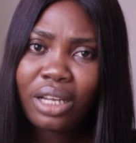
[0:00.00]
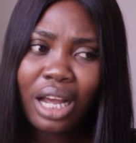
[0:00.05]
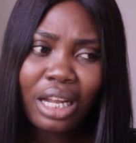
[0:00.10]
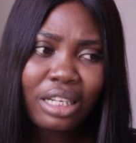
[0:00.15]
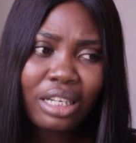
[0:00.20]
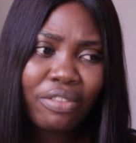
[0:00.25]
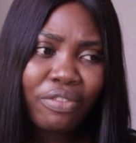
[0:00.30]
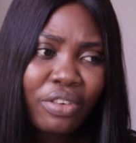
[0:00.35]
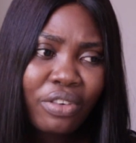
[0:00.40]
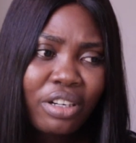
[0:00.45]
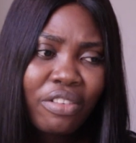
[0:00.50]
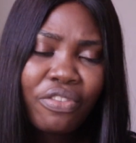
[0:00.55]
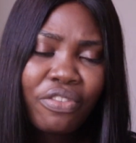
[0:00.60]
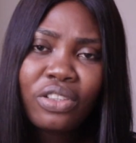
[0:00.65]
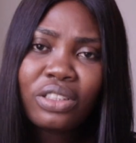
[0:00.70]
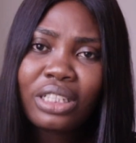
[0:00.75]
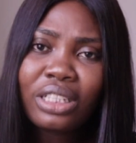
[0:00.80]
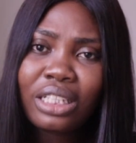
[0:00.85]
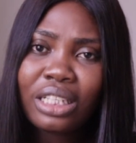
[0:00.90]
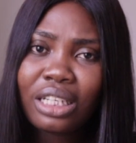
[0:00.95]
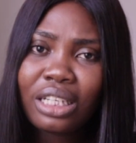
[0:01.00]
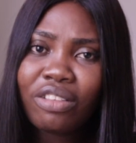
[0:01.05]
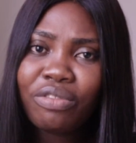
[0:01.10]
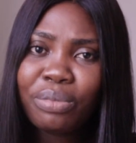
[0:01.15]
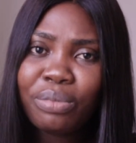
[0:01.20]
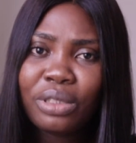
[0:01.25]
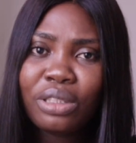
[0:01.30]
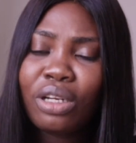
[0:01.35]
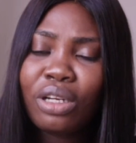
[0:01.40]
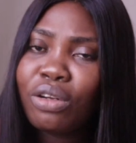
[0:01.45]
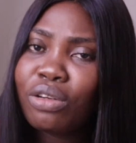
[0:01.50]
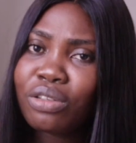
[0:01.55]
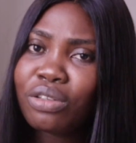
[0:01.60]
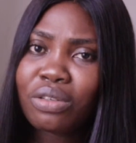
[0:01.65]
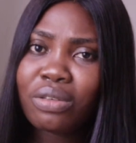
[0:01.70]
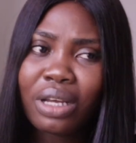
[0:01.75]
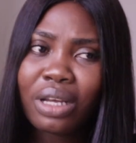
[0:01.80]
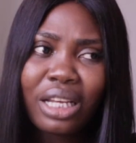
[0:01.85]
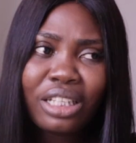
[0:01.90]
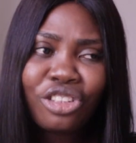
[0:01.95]
And the very few times that I've been close
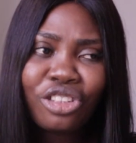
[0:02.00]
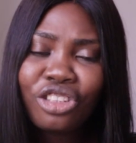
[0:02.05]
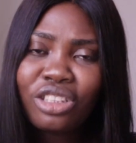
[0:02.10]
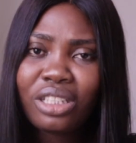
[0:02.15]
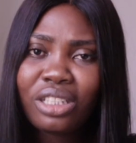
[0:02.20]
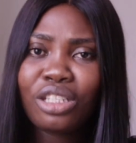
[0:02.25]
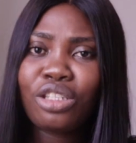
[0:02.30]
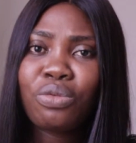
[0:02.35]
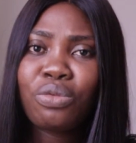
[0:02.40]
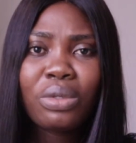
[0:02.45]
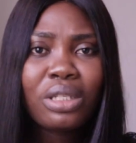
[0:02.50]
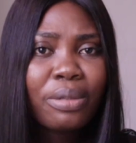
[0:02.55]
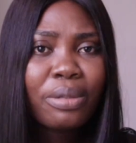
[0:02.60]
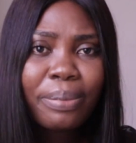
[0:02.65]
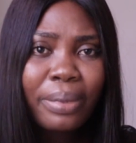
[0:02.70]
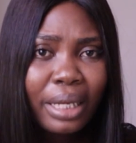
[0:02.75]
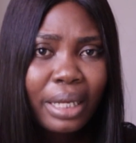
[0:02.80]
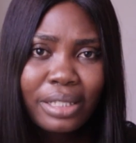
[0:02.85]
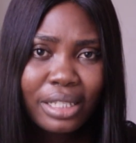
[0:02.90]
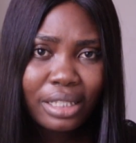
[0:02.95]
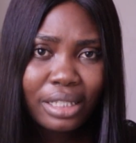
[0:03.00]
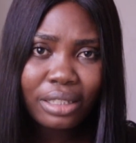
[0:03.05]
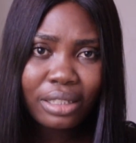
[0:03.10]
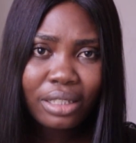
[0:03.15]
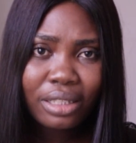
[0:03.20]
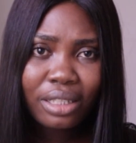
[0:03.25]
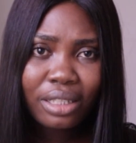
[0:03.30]
to her, she's a sweet person.